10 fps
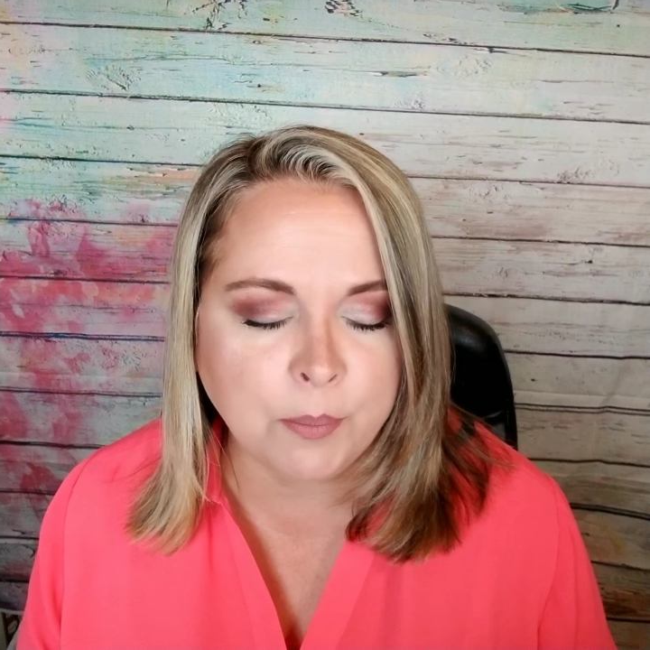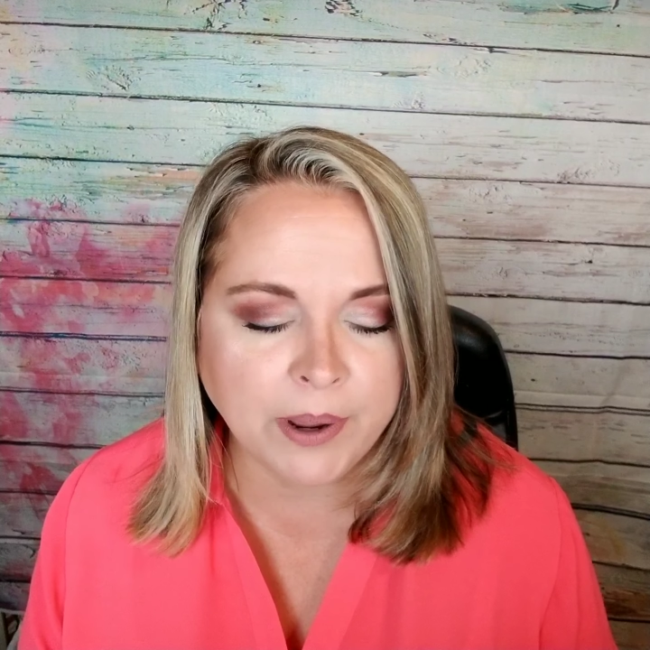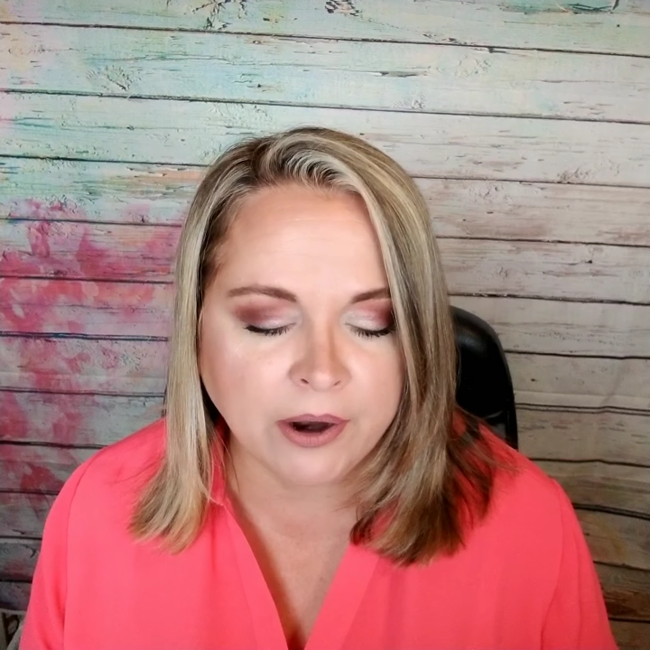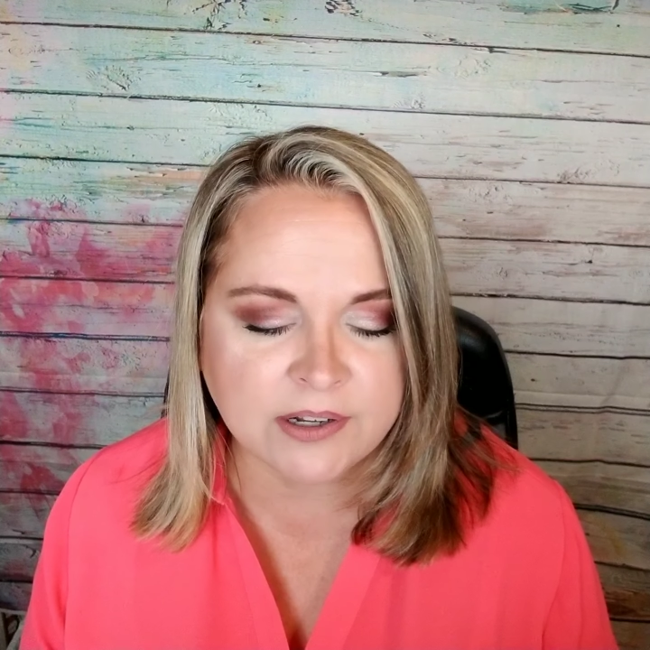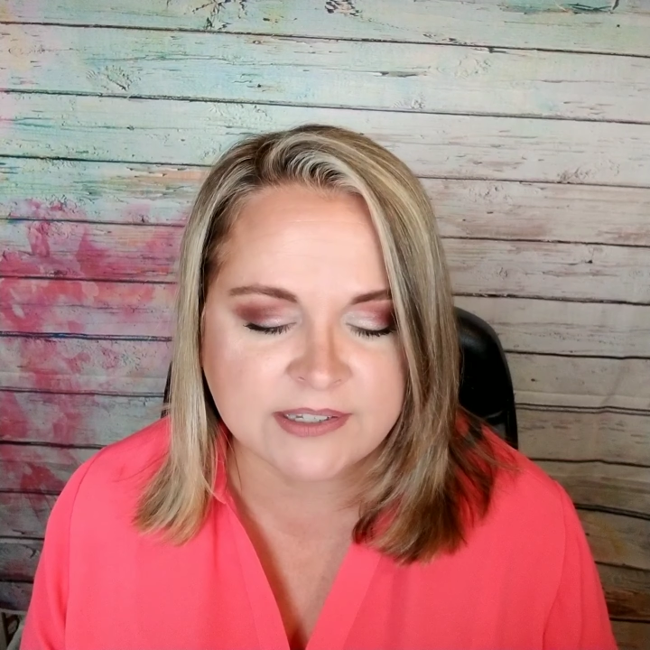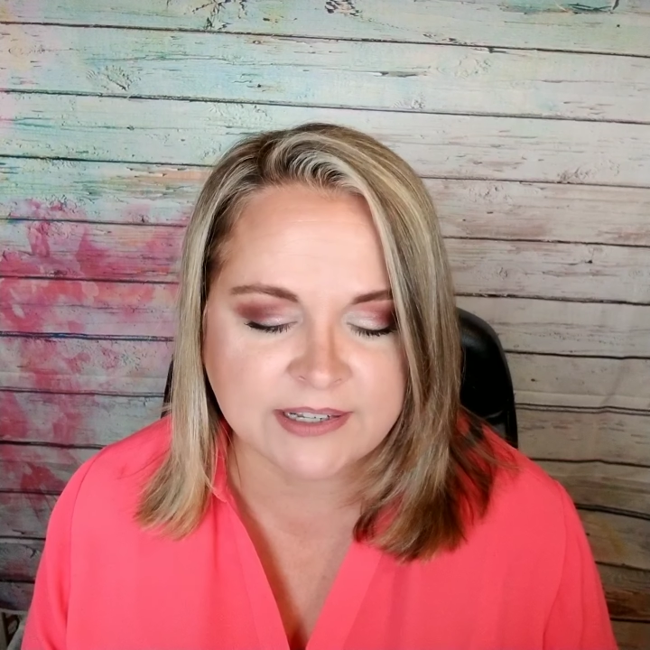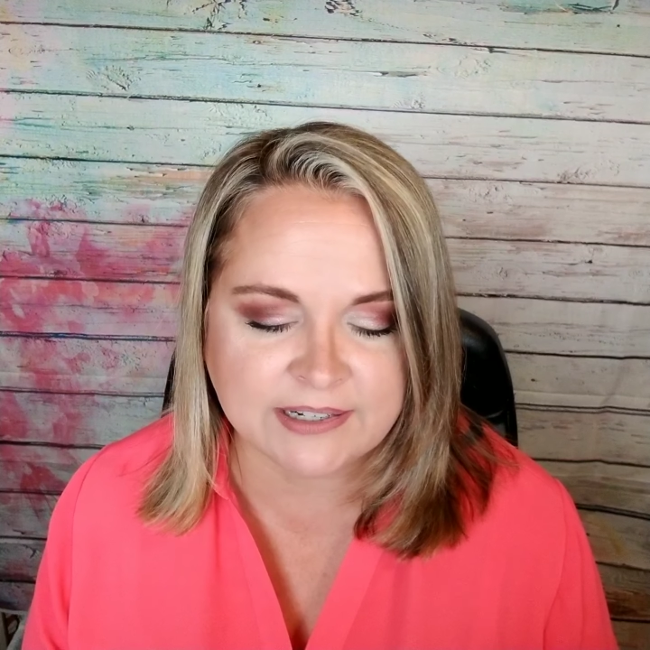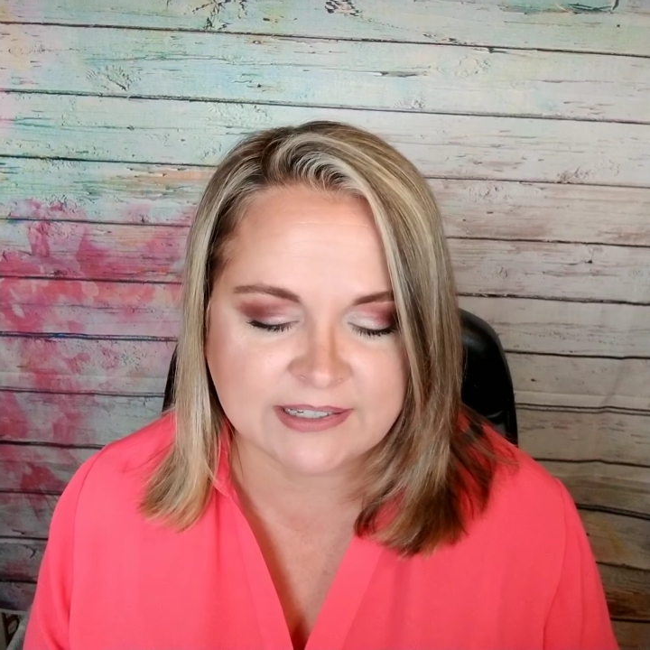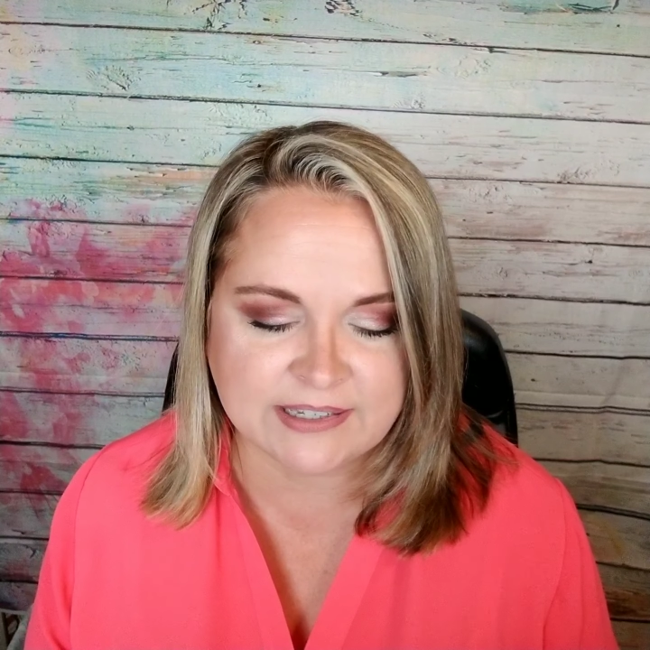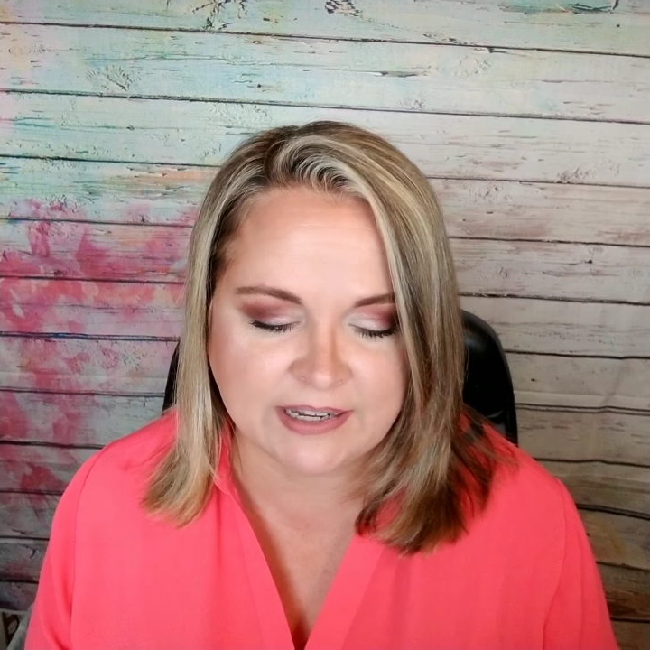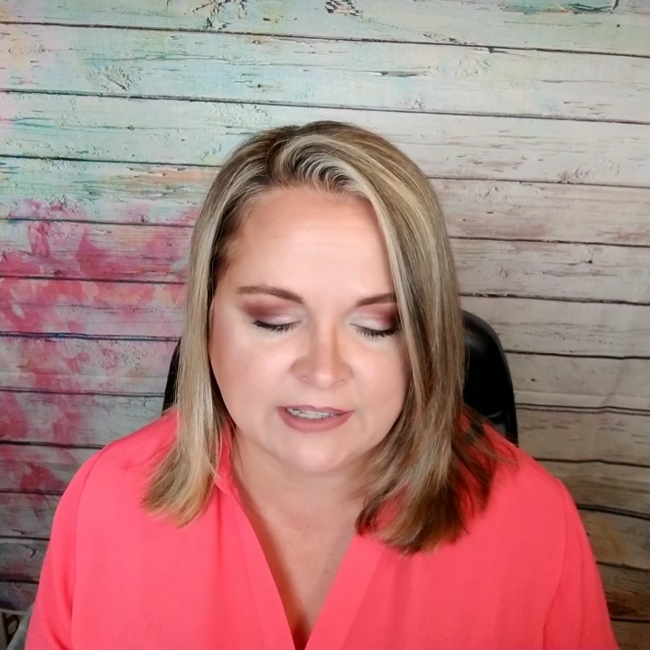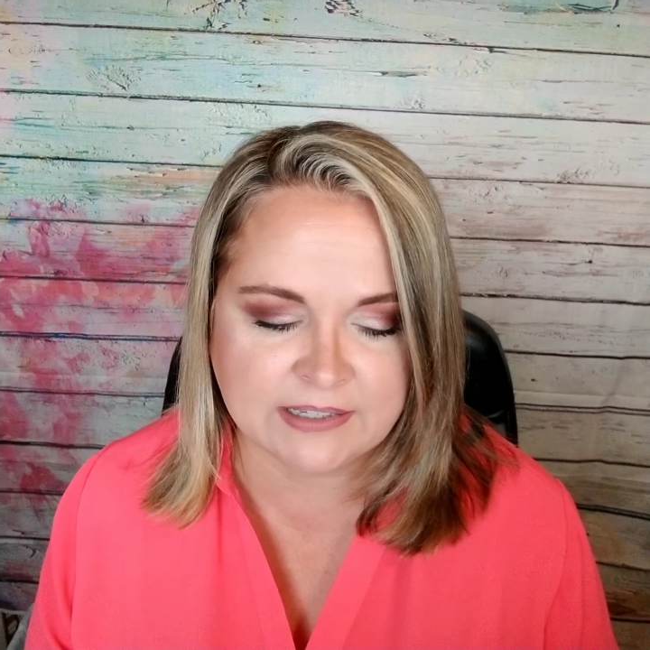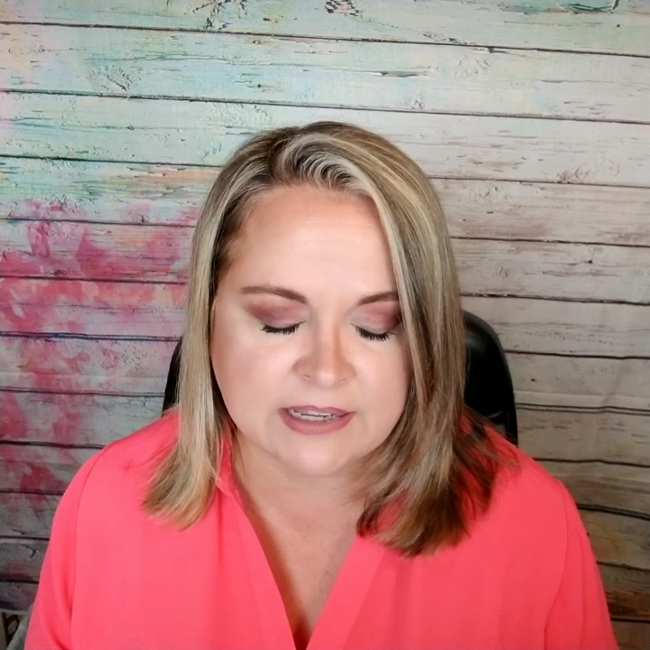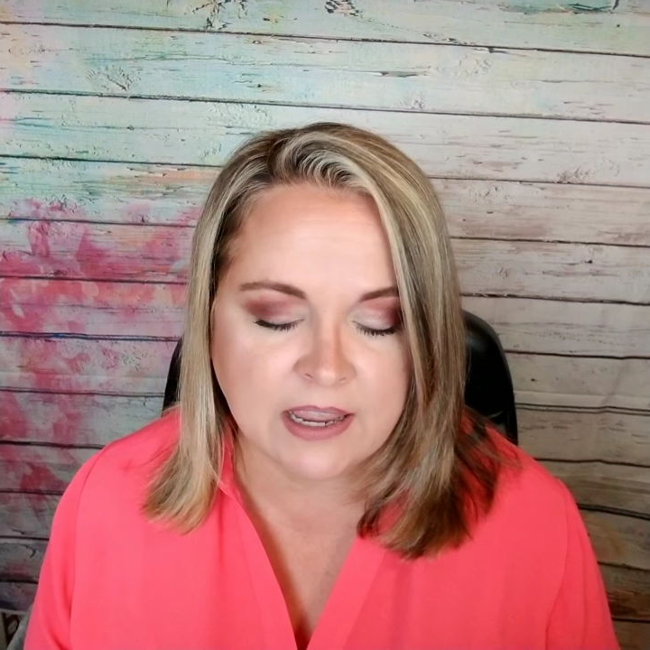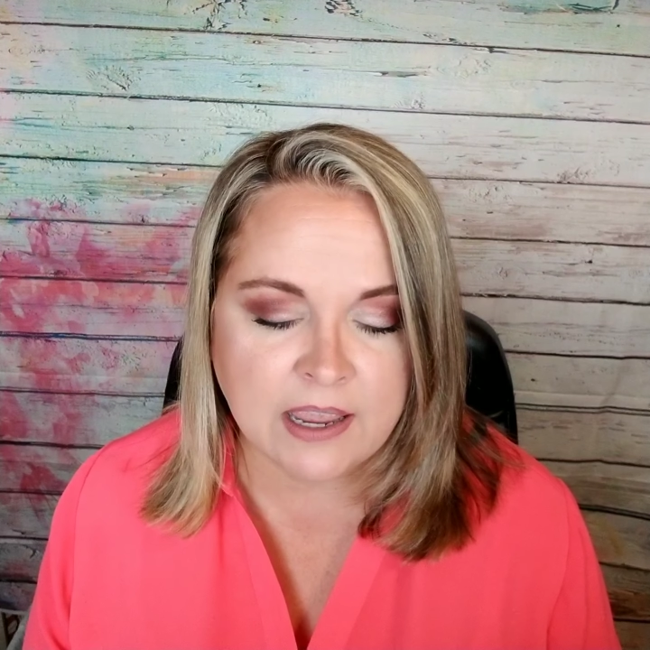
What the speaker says: parasitic sins.